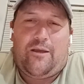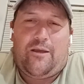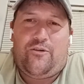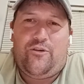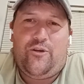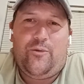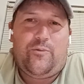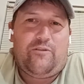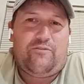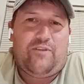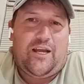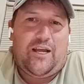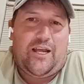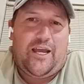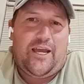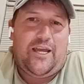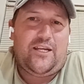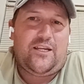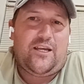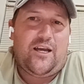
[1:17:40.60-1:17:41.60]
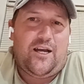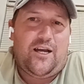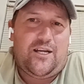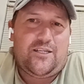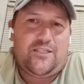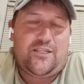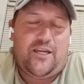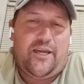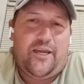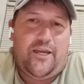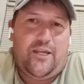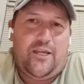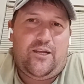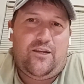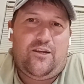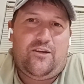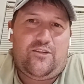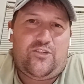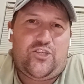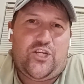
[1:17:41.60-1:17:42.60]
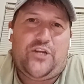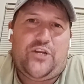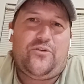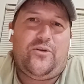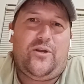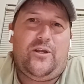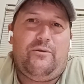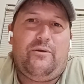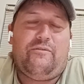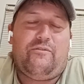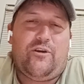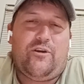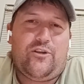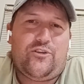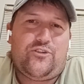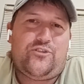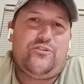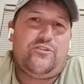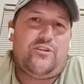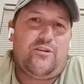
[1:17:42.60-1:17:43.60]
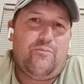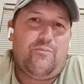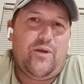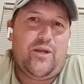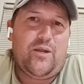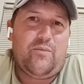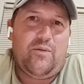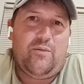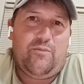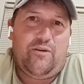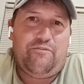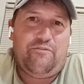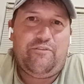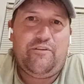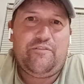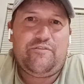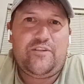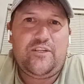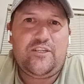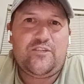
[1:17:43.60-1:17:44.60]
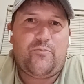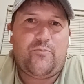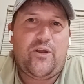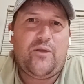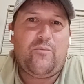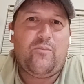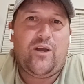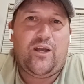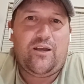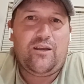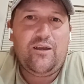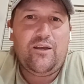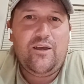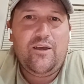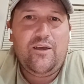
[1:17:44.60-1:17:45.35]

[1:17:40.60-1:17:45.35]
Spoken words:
group of 8 guys, and generally we've got to shoot a minimum of 50 springbuck.